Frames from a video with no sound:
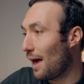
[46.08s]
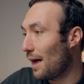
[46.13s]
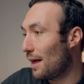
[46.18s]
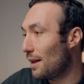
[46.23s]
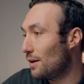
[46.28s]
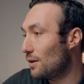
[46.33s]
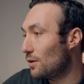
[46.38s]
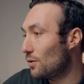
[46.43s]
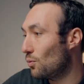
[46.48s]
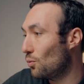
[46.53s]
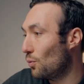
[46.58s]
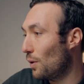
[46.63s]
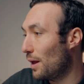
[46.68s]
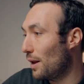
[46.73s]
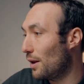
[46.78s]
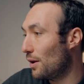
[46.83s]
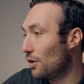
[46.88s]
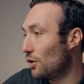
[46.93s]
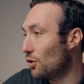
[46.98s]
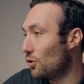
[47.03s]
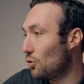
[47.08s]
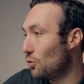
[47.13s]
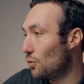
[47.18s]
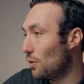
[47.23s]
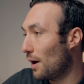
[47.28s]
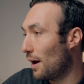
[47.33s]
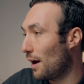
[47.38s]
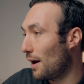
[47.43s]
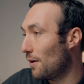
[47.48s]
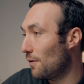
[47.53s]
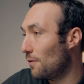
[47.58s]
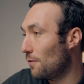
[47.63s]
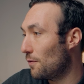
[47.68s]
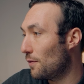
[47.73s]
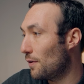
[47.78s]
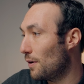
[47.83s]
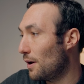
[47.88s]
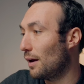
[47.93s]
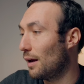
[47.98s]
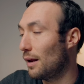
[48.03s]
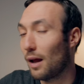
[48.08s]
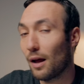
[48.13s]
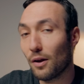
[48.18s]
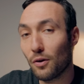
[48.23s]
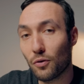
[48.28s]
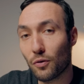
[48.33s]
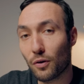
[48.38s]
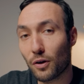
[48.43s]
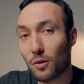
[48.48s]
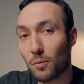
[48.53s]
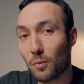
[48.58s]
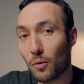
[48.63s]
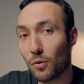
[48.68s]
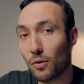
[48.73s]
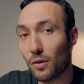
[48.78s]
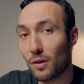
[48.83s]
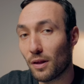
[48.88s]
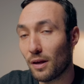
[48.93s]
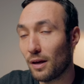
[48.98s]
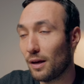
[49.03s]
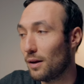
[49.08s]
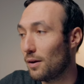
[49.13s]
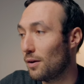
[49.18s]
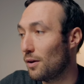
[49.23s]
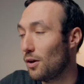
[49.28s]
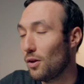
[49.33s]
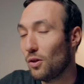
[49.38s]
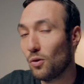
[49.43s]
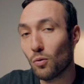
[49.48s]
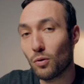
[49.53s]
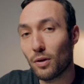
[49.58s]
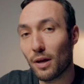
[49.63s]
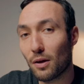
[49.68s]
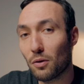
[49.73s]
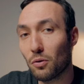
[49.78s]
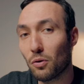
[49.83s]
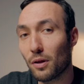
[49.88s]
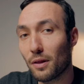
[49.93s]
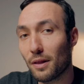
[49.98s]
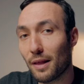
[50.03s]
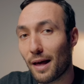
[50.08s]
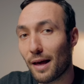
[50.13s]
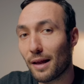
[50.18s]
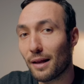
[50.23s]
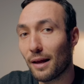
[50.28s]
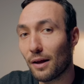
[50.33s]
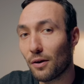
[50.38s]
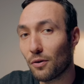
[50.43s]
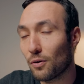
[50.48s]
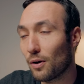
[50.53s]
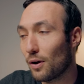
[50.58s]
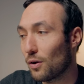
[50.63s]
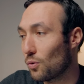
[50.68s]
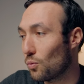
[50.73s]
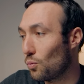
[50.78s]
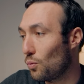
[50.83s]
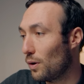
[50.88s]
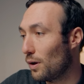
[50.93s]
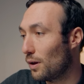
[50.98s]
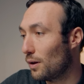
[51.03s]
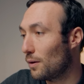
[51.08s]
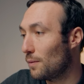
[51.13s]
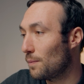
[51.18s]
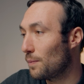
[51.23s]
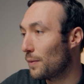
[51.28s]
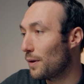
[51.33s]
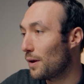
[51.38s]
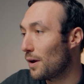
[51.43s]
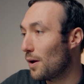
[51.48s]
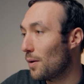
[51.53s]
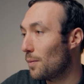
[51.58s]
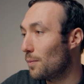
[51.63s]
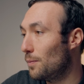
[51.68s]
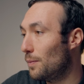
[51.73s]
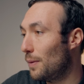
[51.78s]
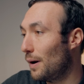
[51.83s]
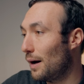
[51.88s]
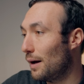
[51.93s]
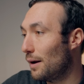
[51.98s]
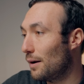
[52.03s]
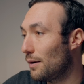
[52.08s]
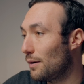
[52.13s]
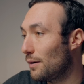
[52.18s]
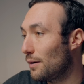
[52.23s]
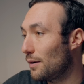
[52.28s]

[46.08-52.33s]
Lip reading: and when you have an underexposed scene. So we'll take a look at that later as well. But